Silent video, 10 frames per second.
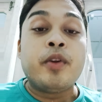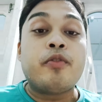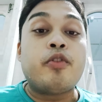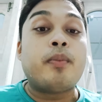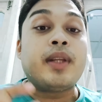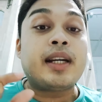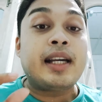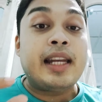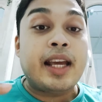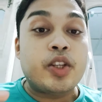from the
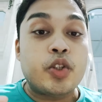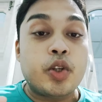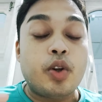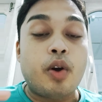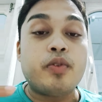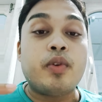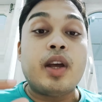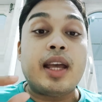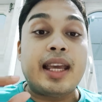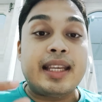collection of
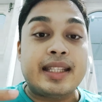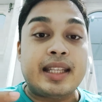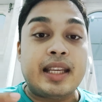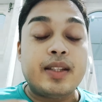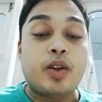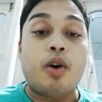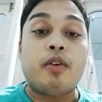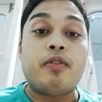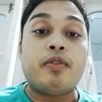essays of